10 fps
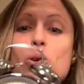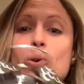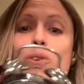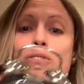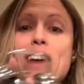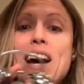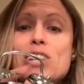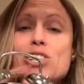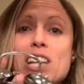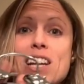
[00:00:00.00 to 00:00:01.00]

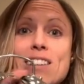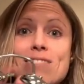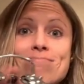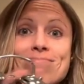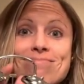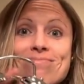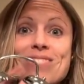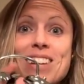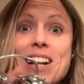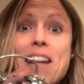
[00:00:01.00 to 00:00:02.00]
old-fashioned
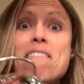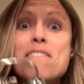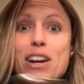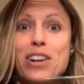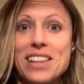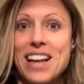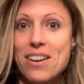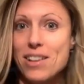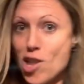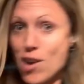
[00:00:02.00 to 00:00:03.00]
very
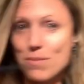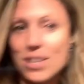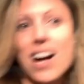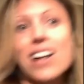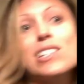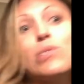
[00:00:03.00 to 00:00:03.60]
alarm clock as